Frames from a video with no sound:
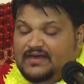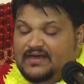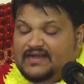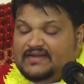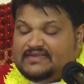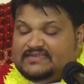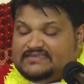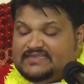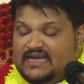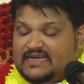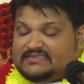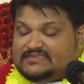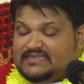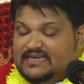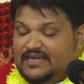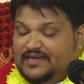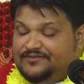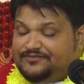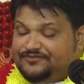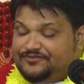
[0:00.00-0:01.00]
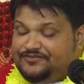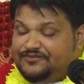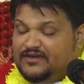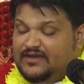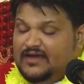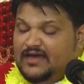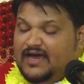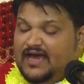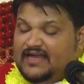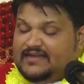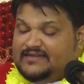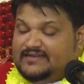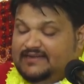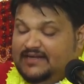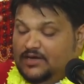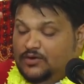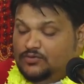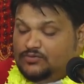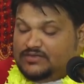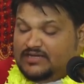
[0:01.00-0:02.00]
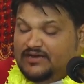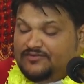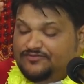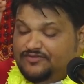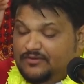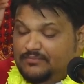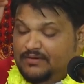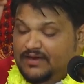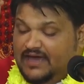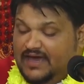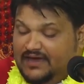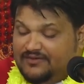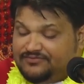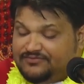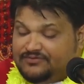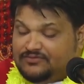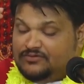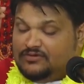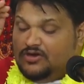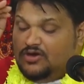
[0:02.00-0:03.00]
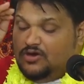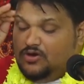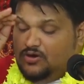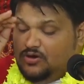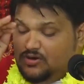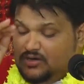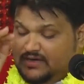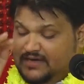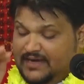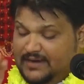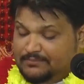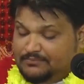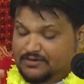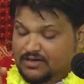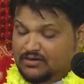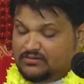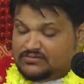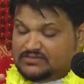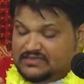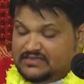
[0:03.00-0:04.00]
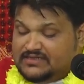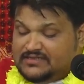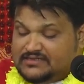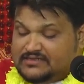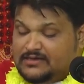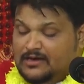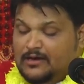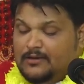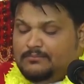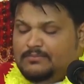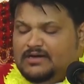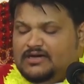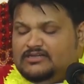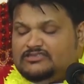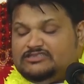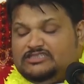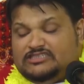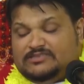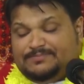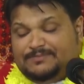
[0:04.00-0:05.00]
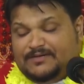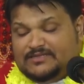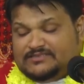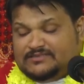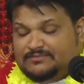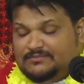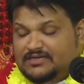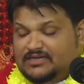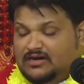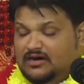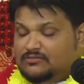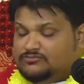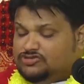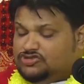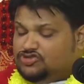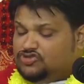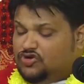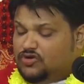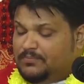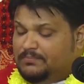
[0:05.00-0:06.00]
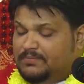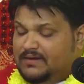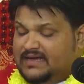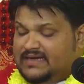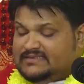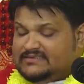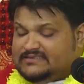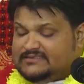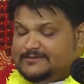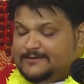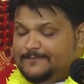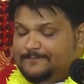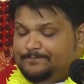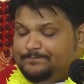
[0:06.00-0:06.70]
It is as if a deity from heaven came down to earth because this person becomes so blessed,